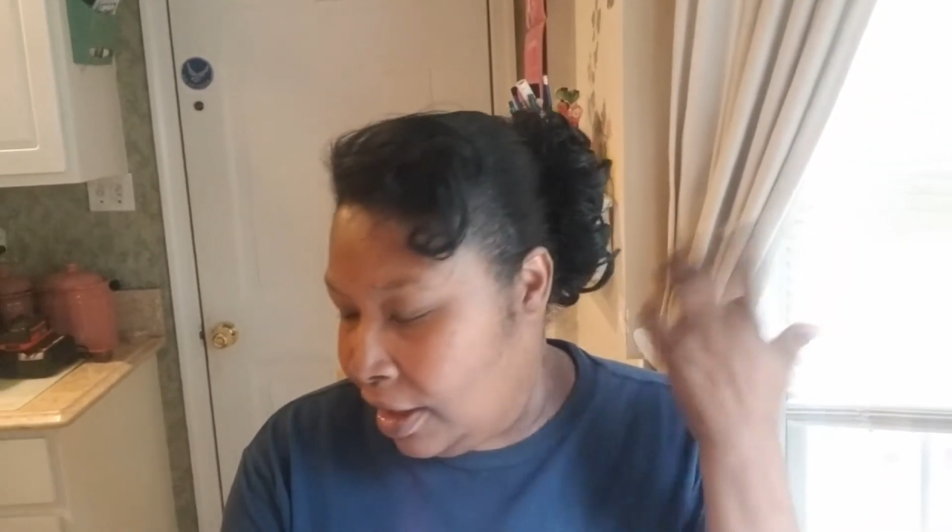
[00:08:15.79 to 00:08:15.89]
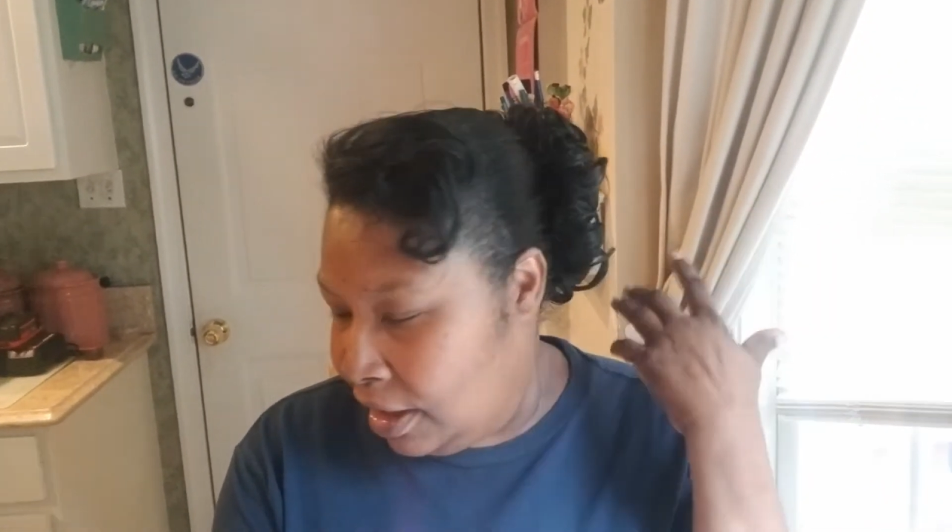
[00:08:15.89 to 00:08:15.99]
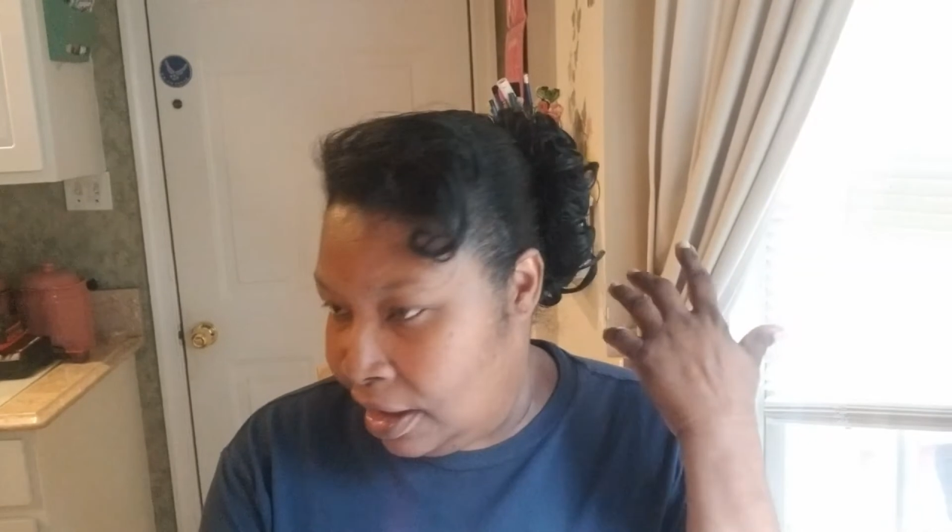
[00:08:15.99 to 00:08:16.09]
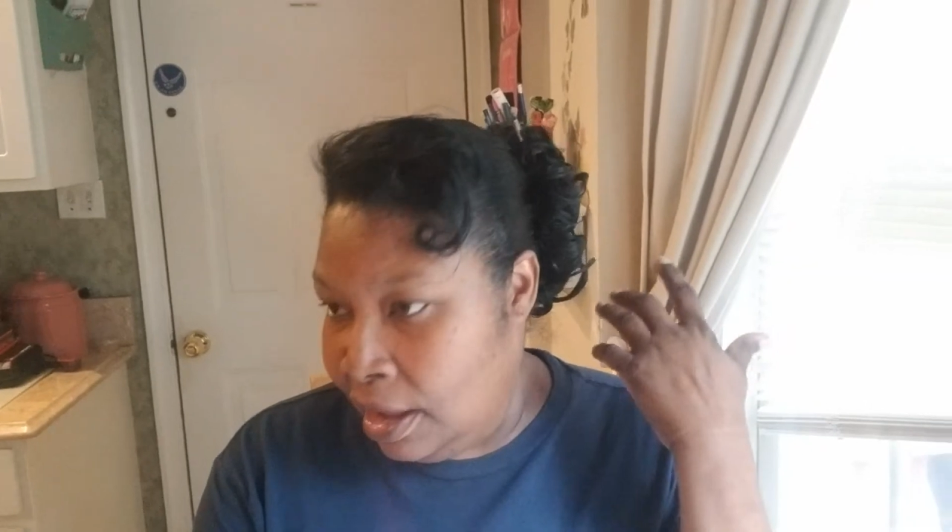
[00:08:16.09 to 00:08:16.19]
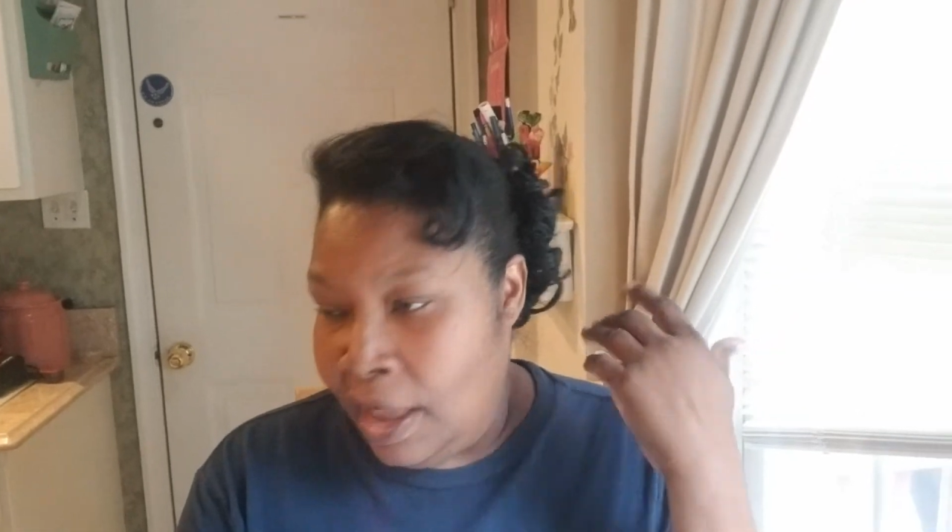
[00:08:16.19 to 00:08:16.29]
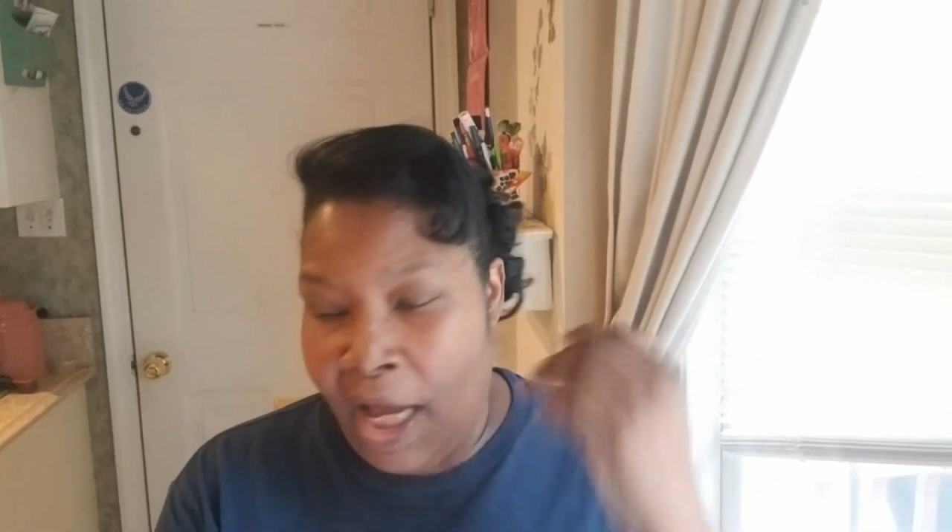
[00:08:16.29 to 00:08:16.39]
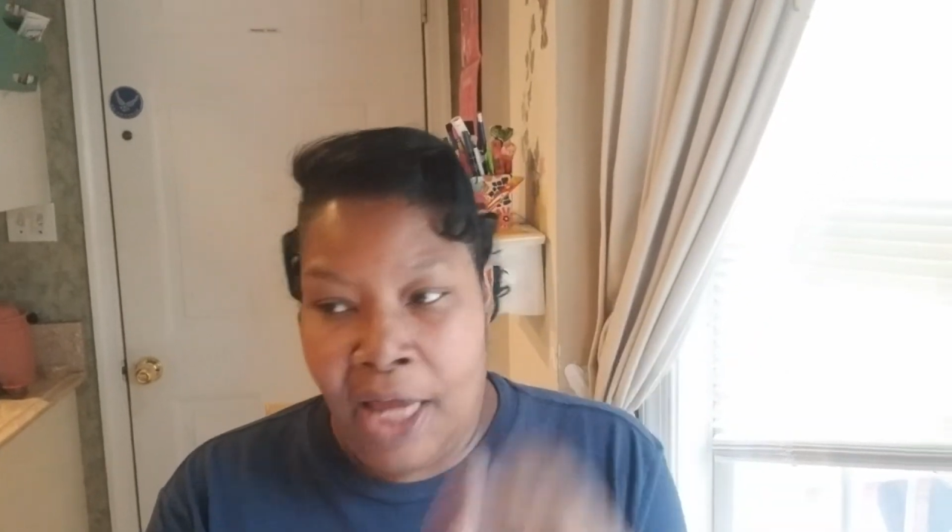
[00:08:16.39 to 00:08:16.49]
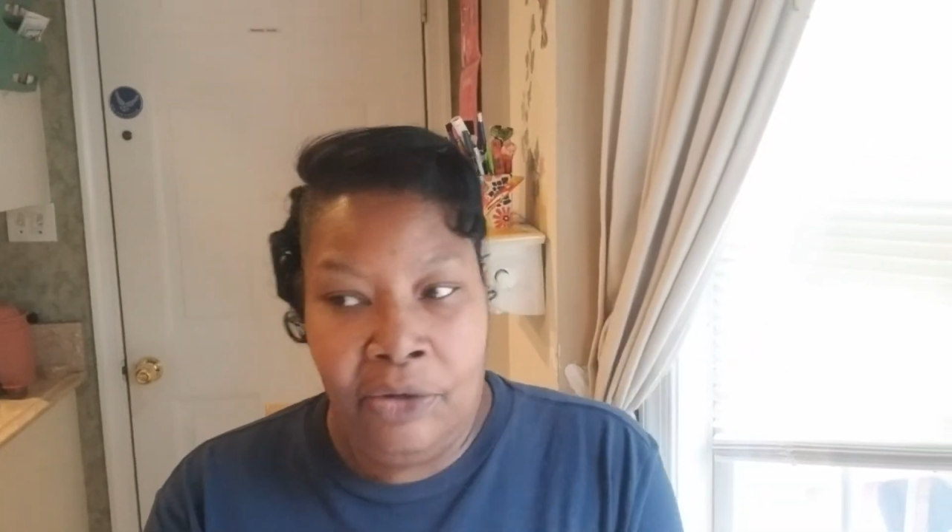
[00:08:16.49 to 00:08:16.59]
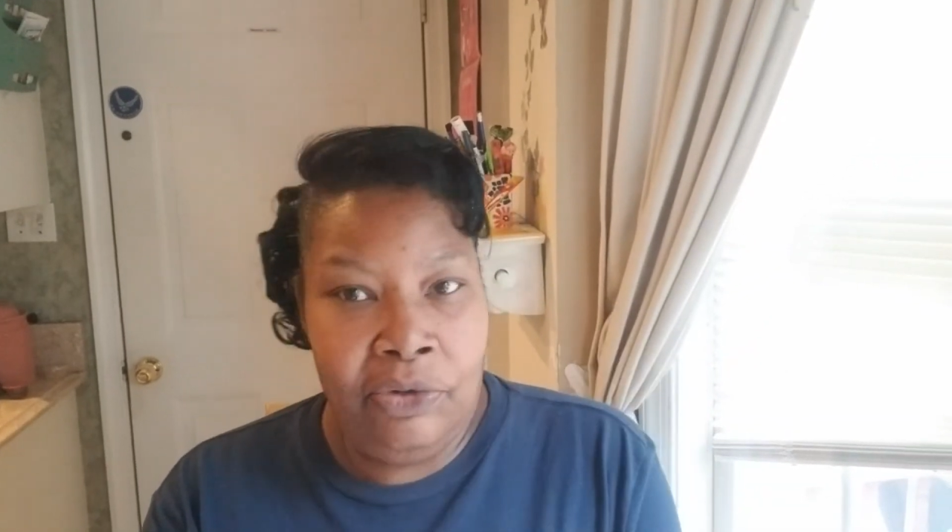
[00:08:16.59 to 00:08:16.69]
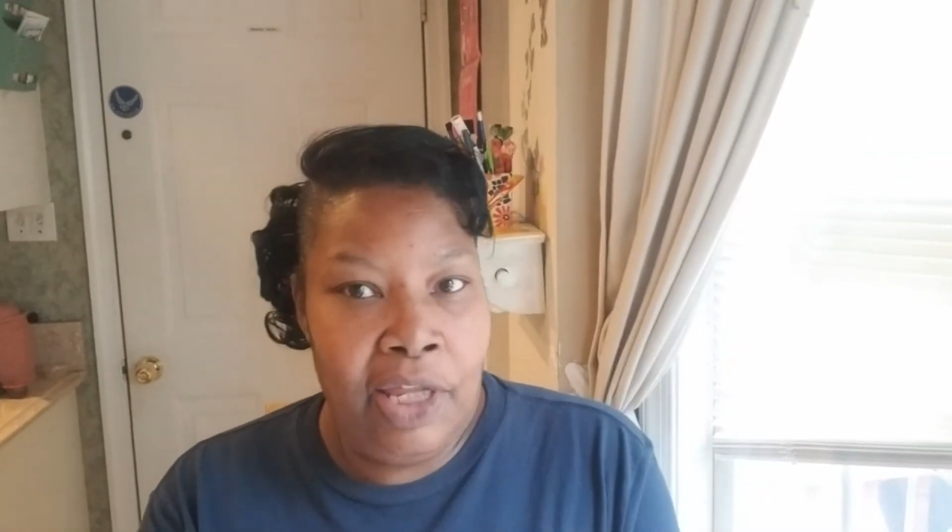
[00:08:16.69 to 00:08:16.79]
and I
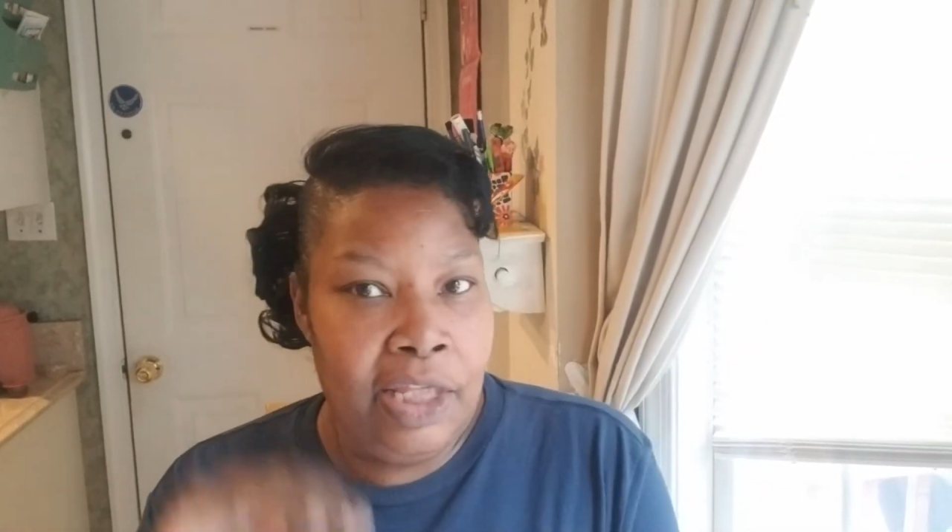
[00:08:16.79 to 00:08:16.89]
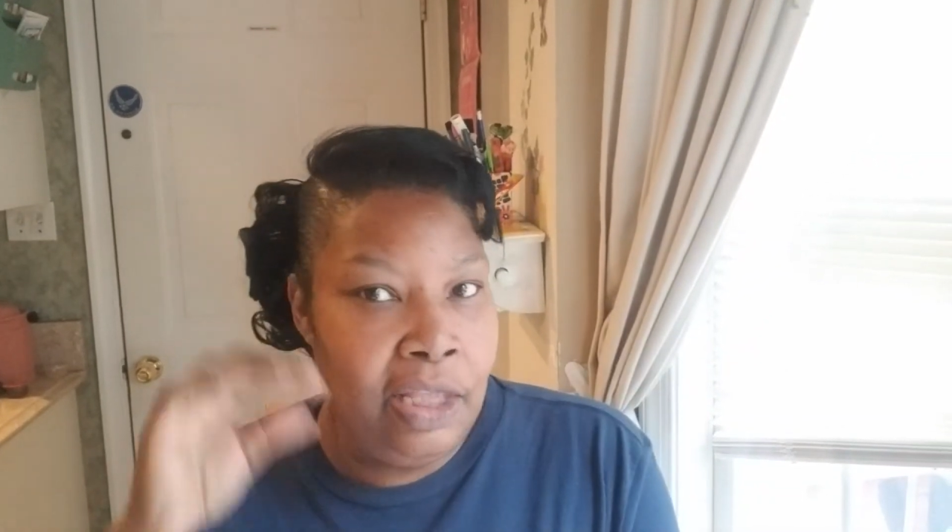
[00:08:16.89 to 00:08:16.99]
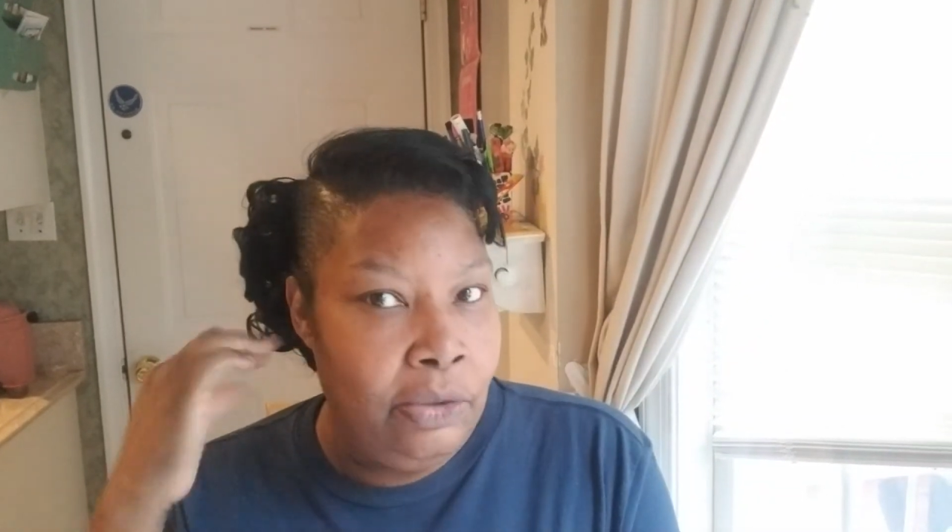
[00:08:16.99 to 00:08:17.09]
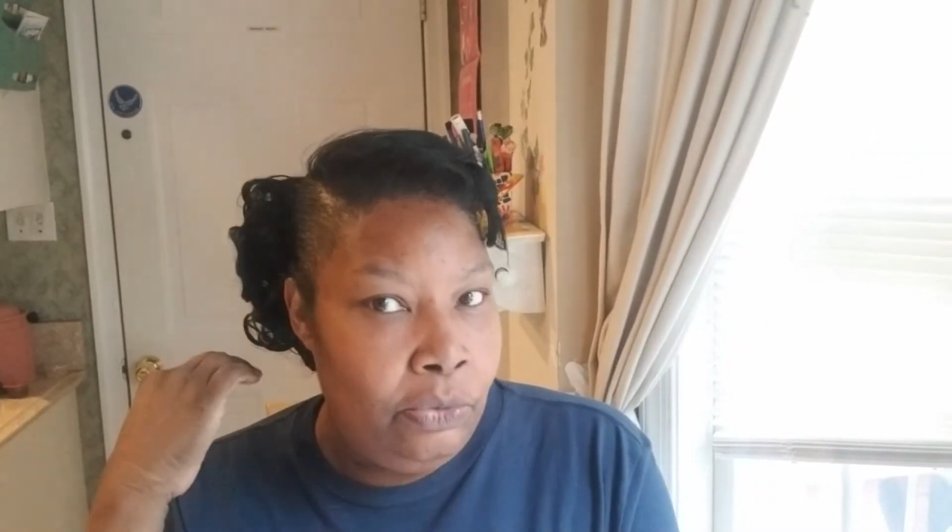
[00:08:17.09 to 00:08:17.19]
don't like the,